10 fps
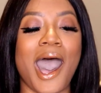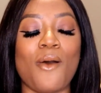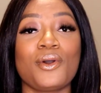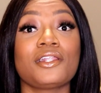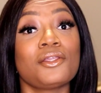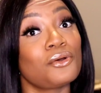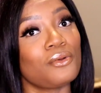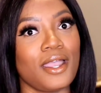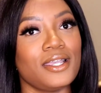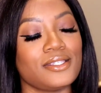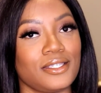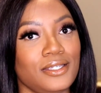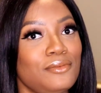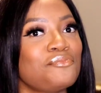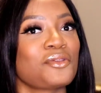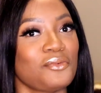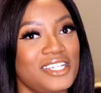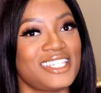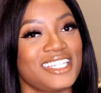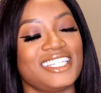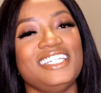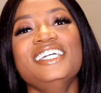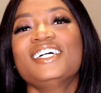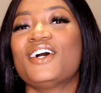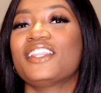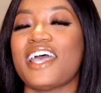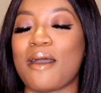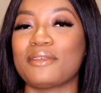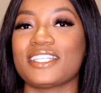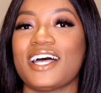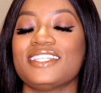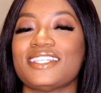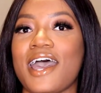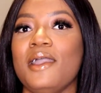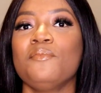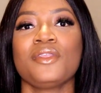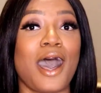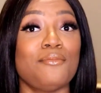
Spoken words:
I went a little crazy recently on the Amazon site.